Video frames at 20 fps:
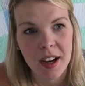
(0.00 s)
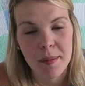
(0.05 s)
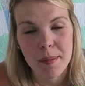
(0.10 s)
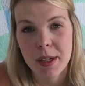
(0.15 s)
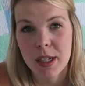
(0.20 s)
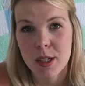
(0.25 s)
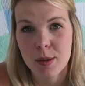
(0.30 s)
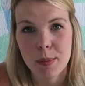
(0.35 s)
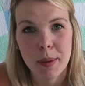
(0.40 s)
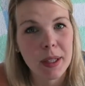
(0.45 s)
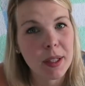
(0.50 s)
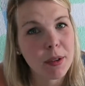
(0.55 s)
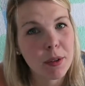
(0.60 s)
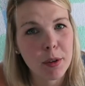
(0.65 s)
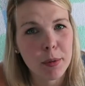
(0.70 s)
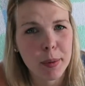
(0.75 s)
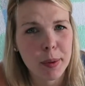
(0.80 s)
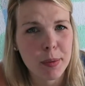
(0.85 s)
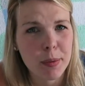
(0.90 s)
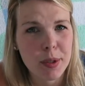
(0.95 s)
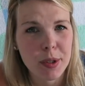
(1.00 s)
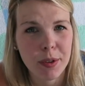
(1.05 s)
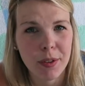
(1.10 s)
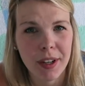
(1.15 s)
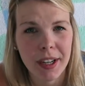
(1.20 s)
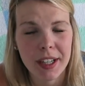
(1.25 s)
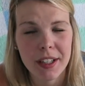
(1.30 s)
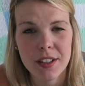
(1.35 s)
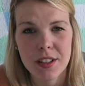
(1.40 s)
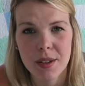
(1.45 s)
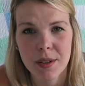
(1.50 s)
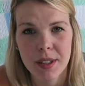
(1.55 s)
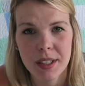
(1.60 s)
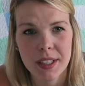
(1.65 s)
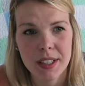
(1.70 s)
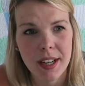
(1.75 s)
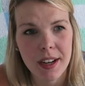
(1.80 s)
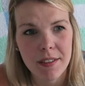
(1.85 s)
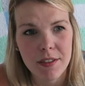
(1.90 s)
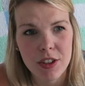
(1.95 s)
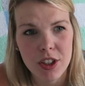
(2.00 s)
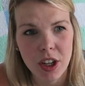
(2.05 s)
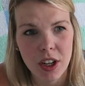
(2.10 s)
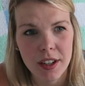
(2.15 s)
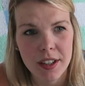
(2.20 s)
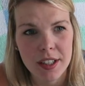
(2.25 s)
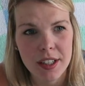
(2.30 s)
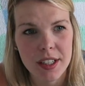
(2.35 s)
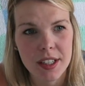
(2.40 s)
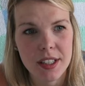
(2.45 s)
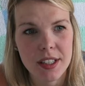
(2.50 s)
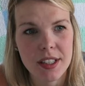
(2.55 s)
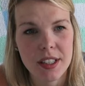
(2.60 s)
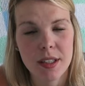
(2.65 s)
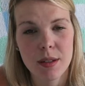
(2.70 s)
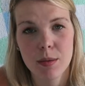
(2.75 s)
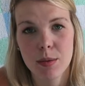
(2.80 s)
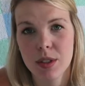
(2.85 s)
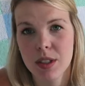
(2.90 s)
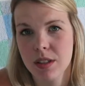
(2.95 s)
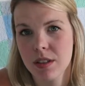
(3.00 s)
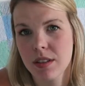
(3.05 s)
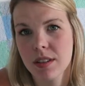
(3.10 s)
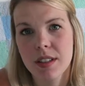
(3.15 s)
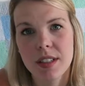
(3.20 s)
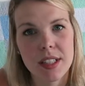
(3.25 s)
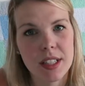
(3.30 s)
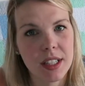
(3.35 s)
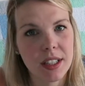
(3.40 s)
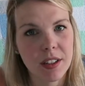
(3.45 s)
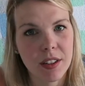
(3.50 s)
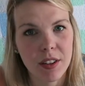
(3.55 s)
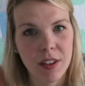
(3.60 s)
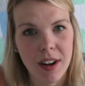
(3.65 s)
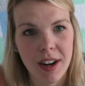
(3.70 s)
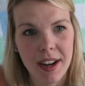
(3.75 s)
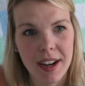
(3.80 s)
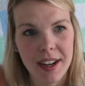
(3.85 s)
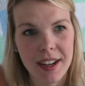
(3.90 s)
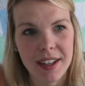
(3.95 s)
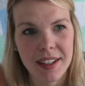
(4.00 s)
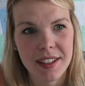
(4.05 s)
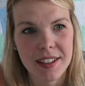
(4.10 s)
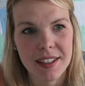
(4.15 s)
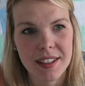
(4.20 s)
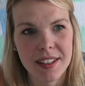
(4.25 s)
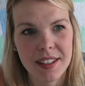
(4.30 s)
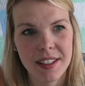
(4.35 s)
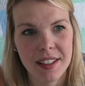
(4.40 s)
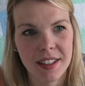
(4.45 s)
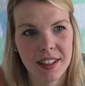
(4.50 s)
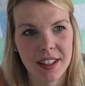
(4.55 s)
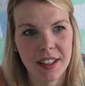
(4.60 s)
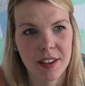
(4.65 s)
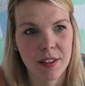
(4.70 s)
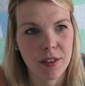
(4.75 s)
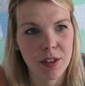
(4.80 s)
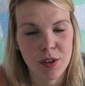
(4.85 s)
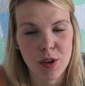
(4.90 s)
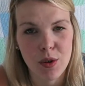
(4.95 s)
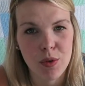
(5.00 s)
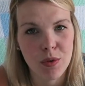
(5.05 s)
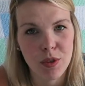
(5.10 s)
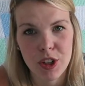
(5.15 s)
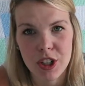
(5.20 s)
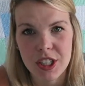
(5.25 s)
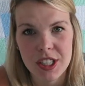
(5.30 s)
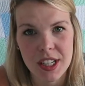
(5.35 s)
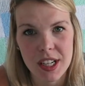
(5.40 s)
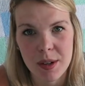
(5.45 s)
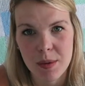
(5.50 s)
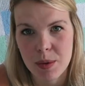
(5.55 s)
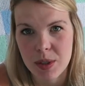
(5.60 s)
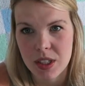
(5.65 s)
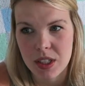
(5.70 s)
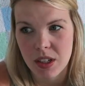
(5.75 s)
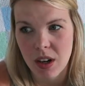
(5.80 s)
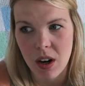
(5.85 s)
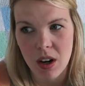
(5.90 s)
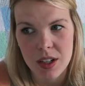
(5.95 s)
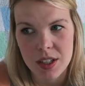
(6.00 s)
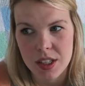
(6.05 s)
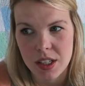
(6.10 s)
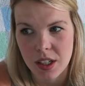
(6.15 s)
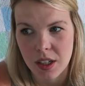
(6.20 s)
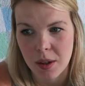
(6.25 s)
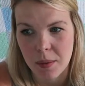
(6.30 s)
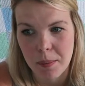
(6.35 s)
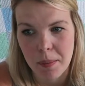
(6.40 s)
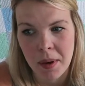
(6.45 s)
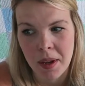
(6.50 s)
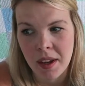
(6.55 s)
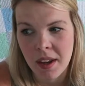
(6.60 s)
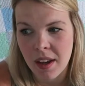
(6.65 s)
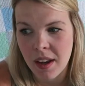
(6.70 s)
His bilirubin was great, so he didn't have jaundice. He was nursing great. The first night was awesome.